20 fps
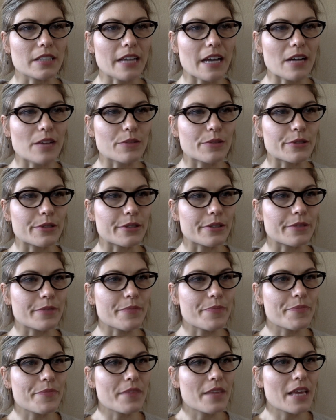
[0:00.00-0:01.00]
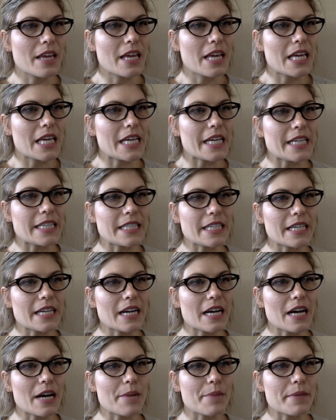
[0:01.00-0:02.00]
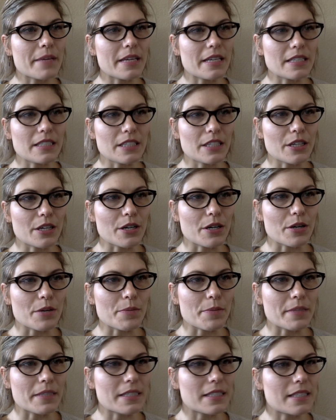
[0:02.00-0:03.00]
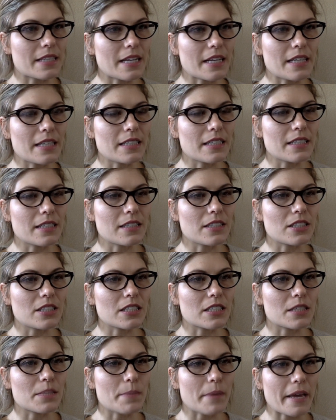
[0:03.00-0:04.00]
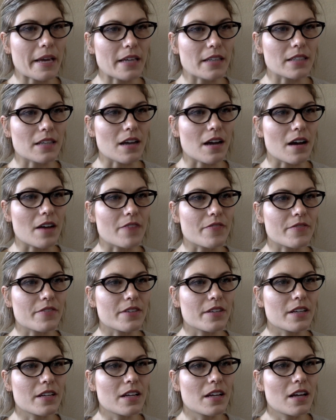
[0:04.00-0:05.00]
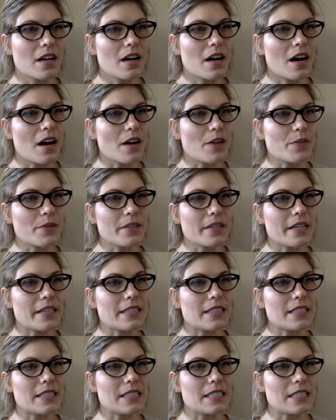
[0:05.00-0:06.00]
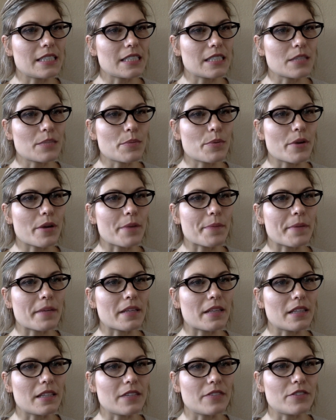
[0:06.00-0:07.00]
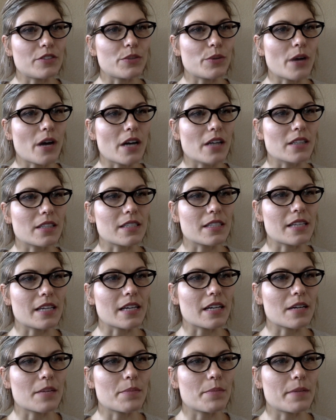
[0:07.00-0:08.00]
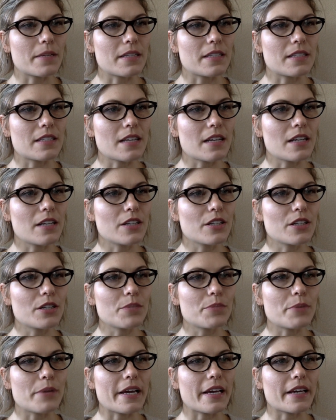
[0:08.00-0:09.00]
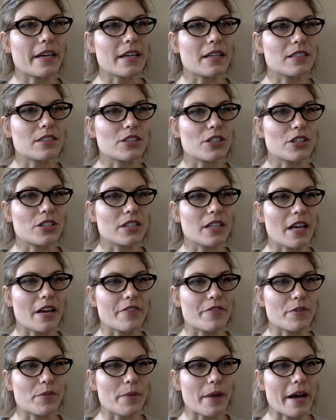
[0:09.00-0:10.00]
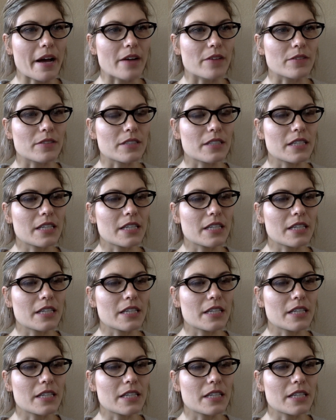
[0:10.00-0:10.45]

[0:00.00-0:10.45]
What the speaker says: counsel. Easy come, easy go, but steady diligence pays off. Unrelenting disappointment leaves you heartsick, but a sudden good break can turn life around.